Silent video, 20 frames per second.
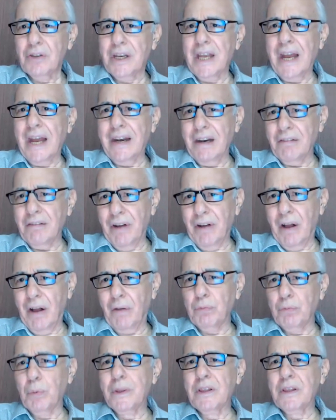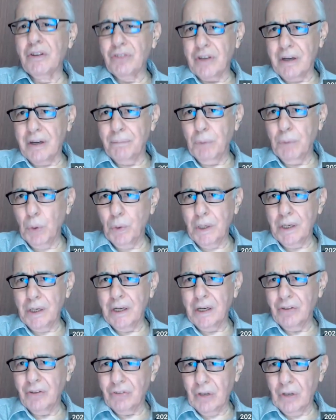to get involved with this
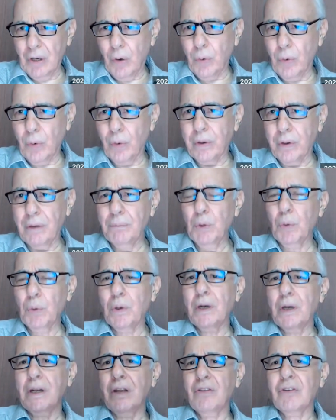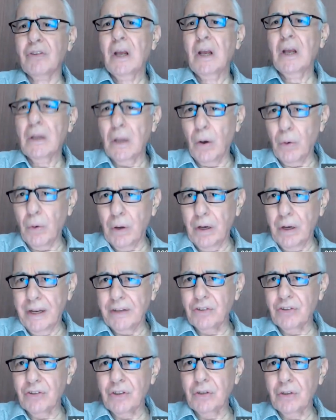communities, local communities, local
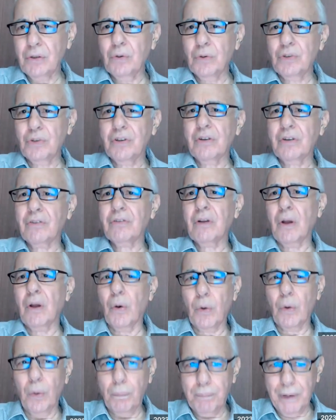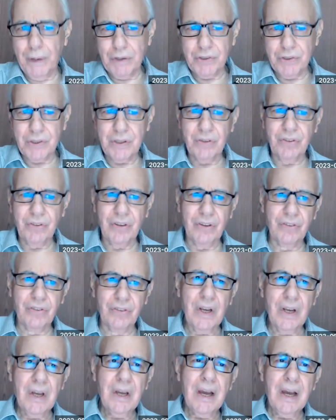institutions, local
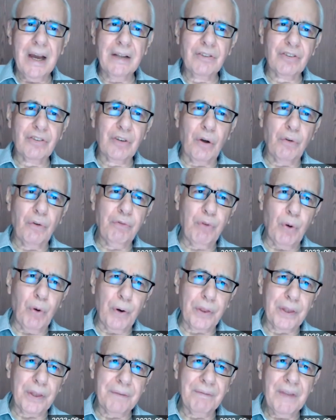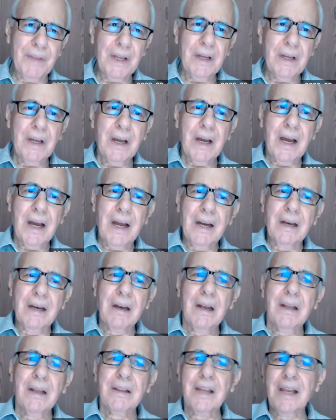businesses, and so forth.
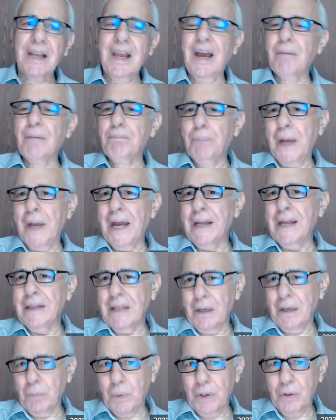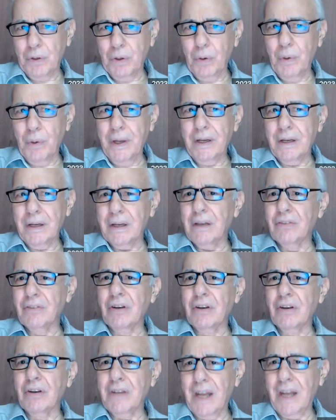And the campaign that we're doing
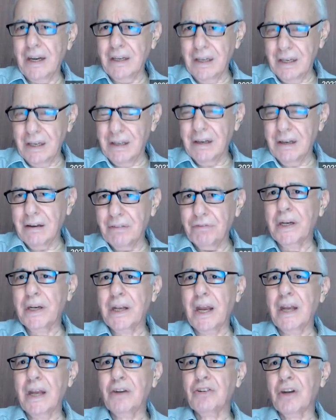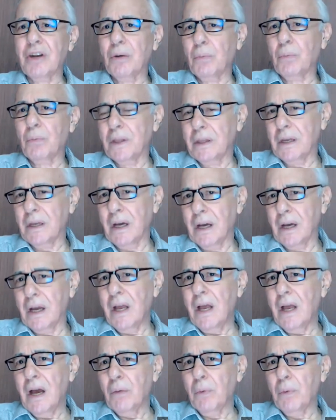is intended for engaging with uh,
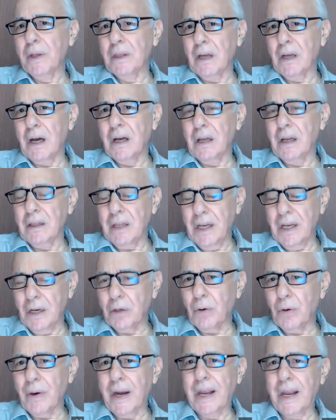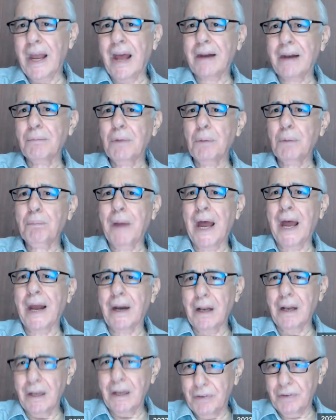with uh, the Inter Academy
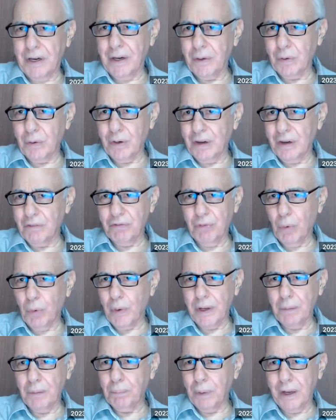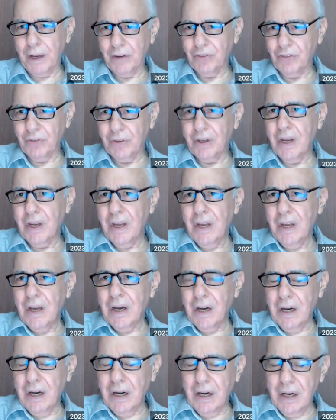panel of 140 plus
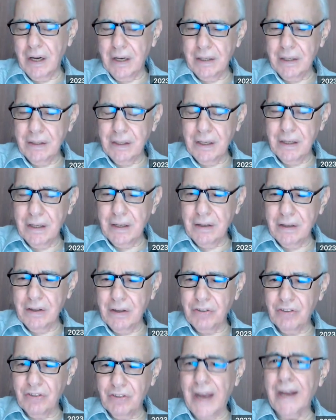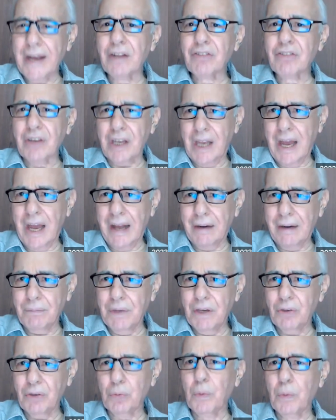uh, science
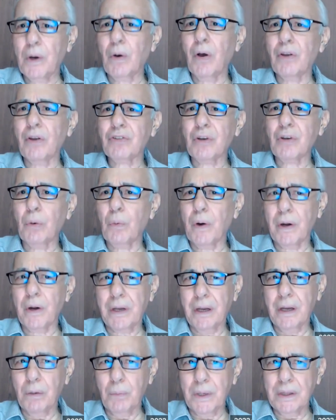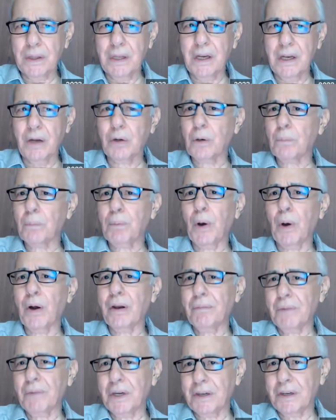academies. We're also working with the inter
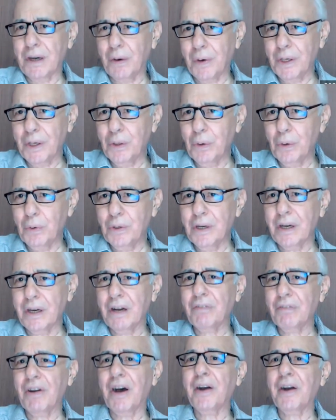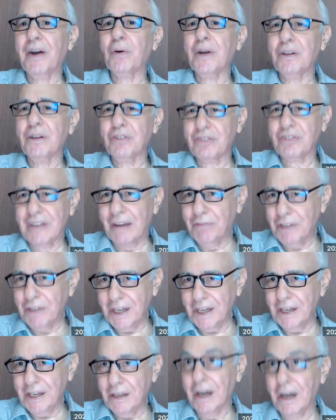parliamentary Union of
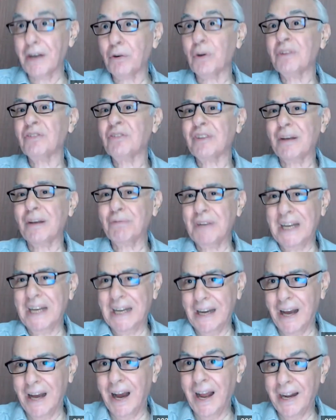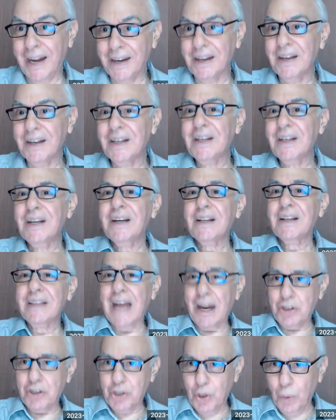170 179
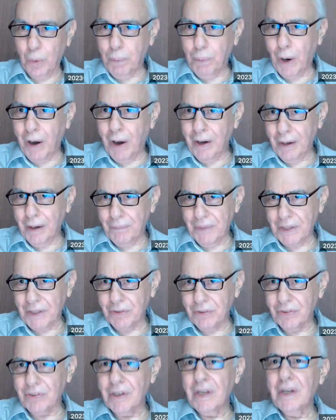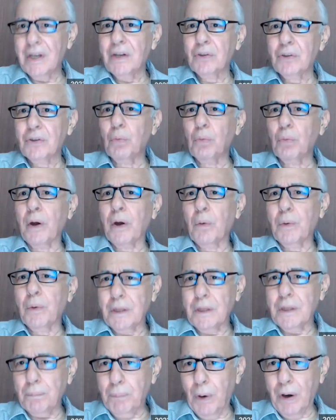national parliaments to work
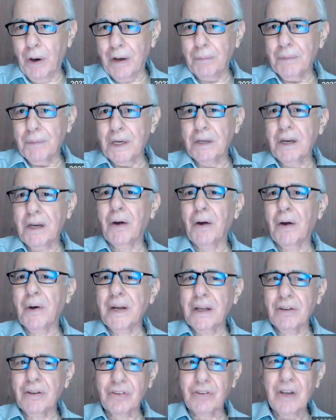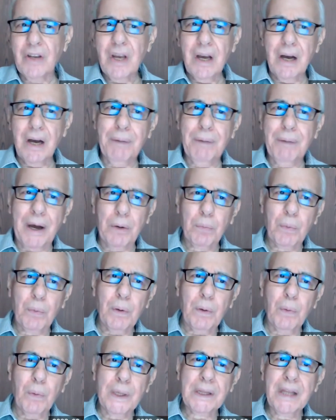with the parliamentarians about
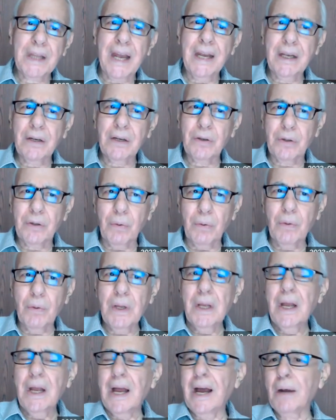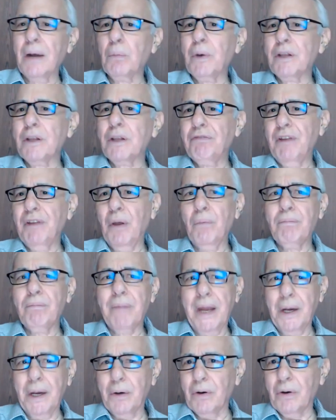what they can do, and with
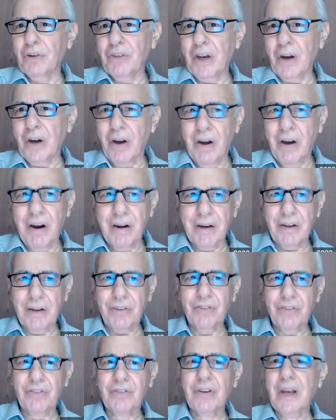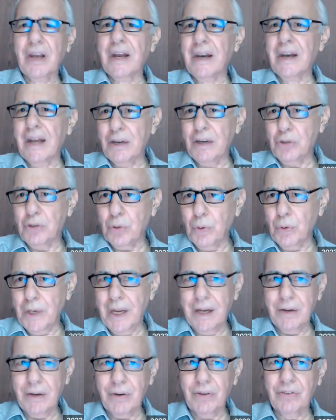filmmakers and artists and
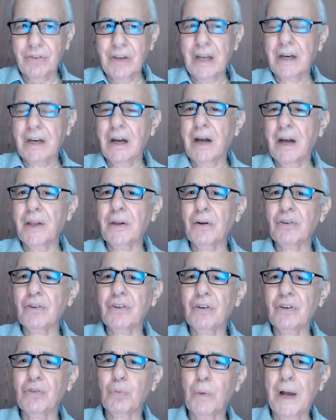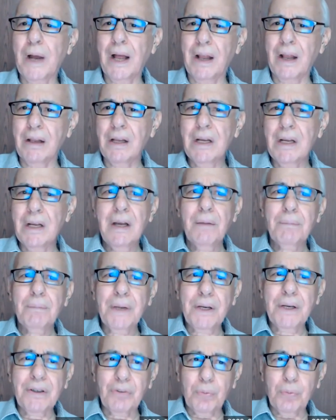educators and others as well,
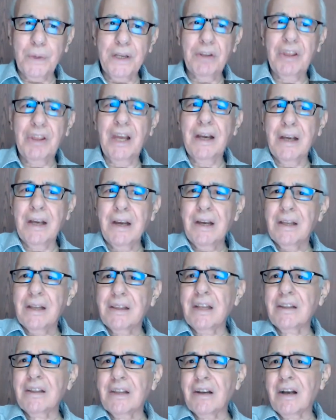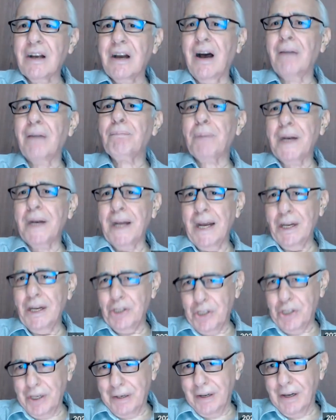because we think that the
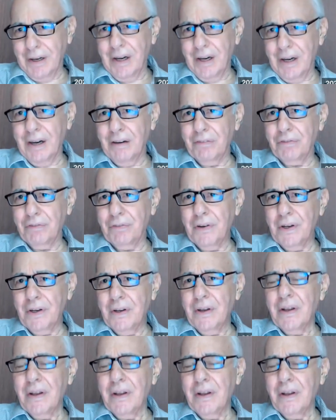combination of